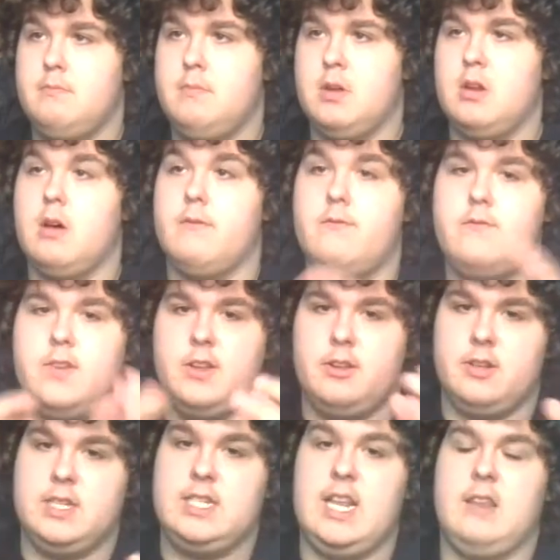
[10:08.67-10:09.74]
Well, not fully
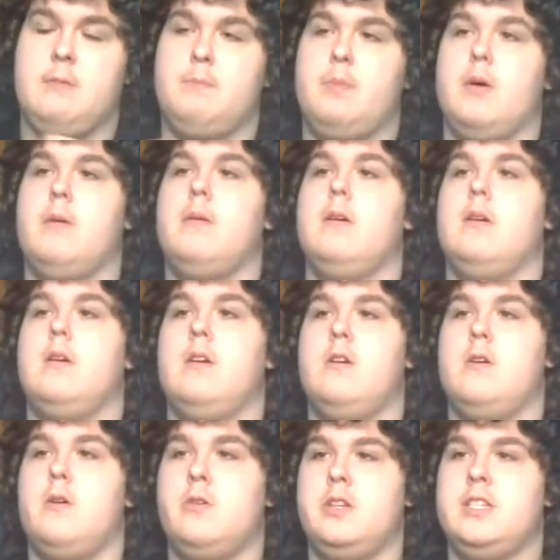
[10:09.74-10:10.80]
understand them, but
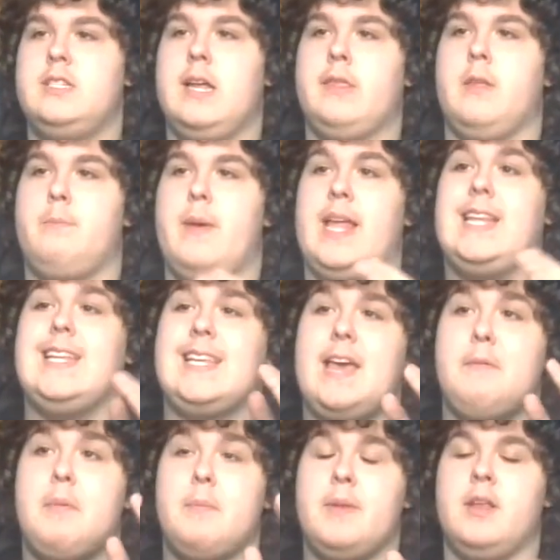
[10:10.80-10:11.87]
understand the basic
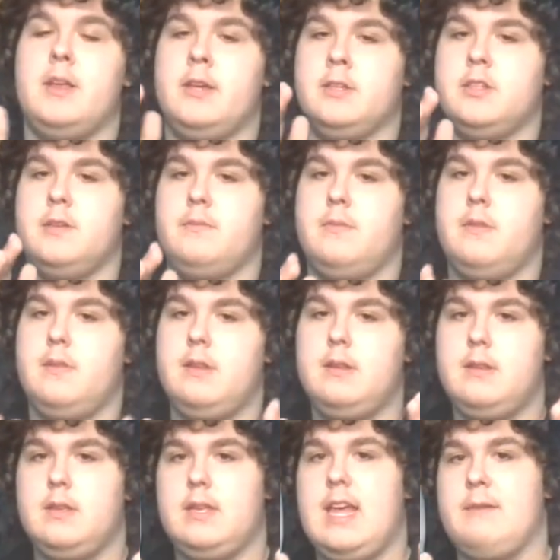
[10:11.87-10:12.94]
capabilities of
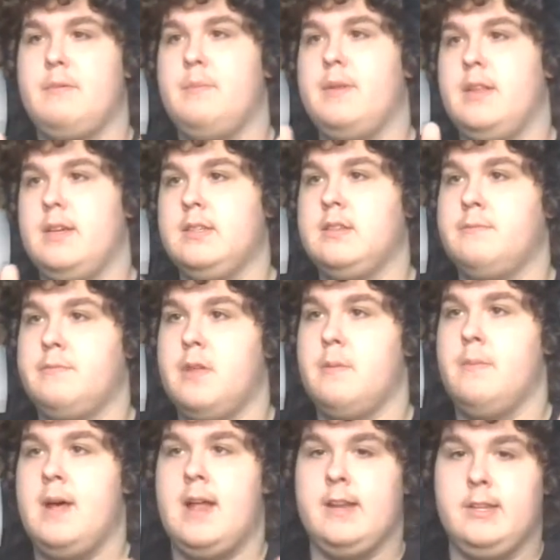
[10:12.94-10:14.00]
capabilities of
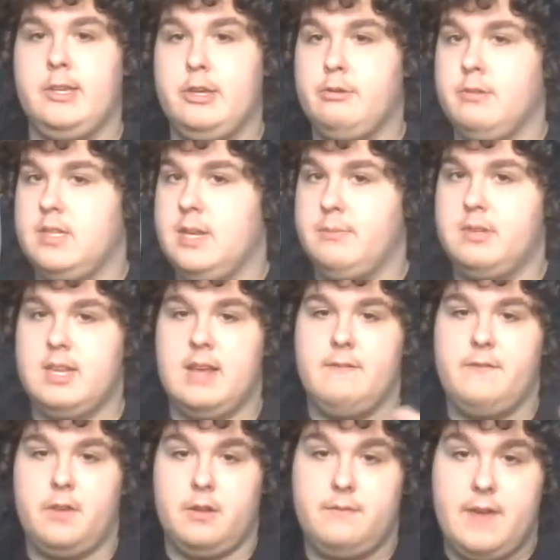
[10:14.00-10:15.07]
them and use them to their
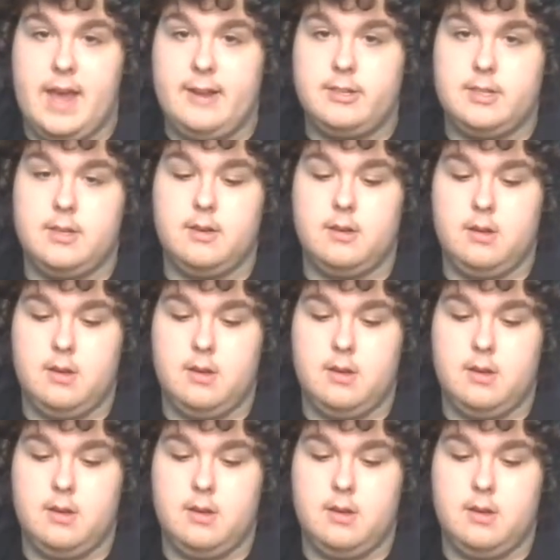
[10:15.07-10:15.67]
full effect.